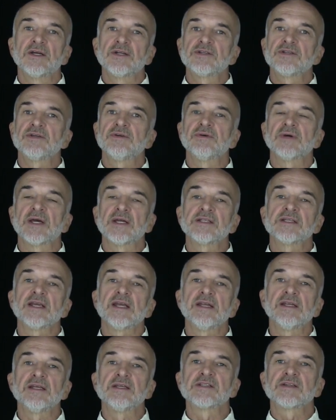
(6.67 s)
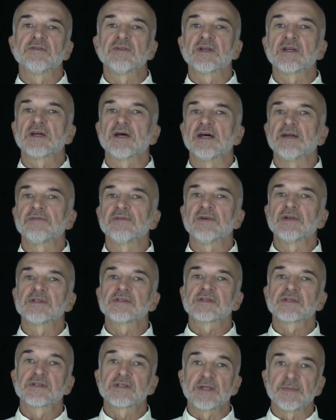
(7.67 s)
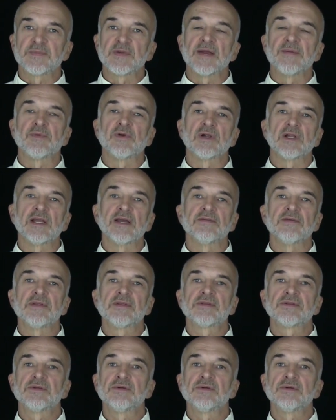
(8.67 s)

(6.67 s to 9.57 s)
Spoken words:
to attendees of the conference, September 11th,